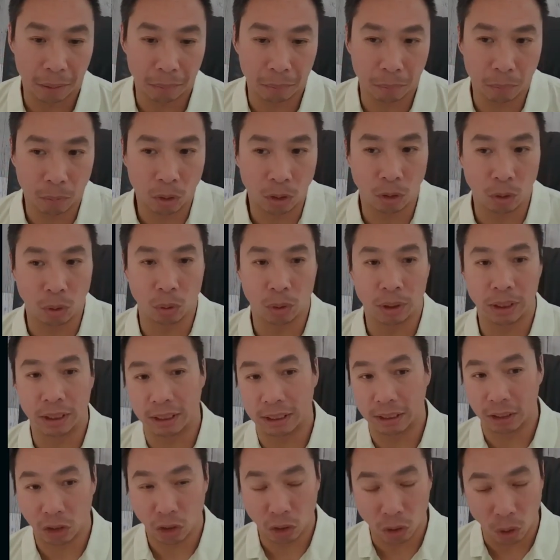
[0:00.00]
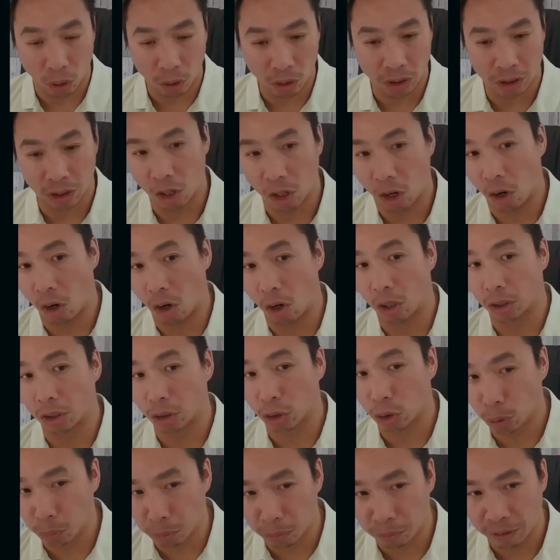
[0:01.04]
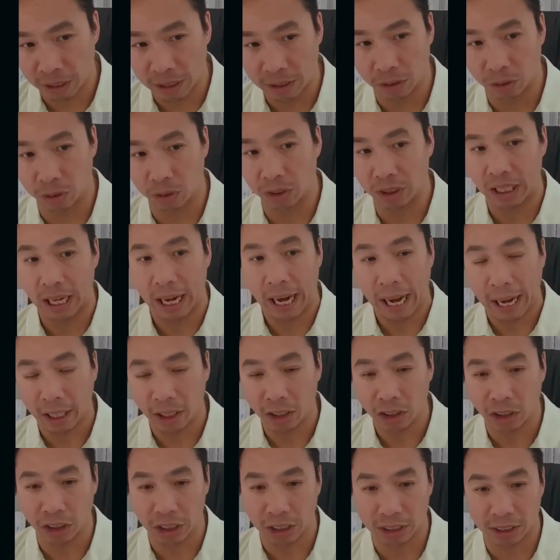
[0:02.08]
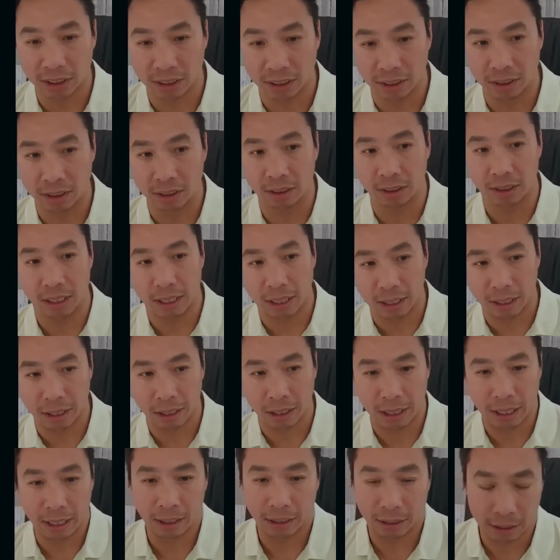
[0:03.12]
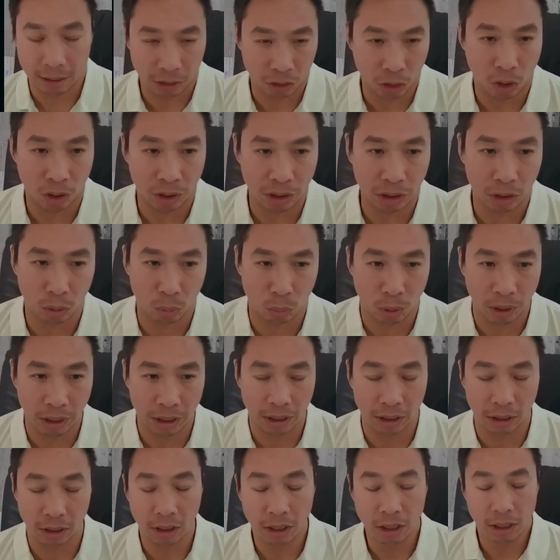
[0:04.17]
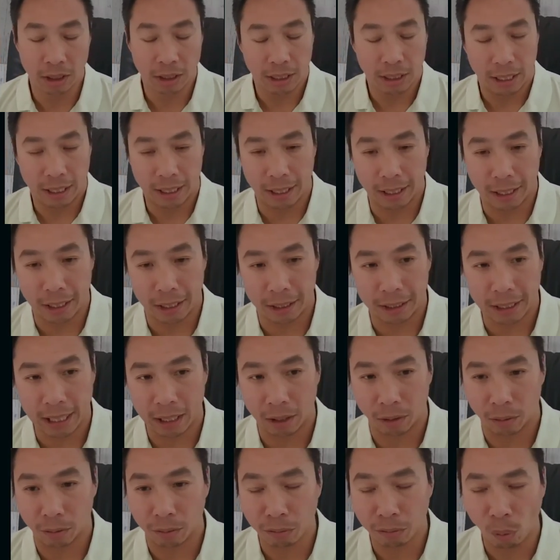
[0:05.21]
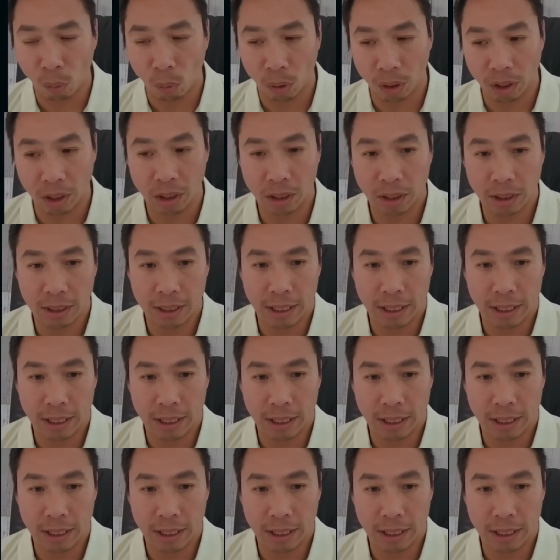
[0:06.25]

You can install it on supervisors and JACEs as long as it's running Niagara 4,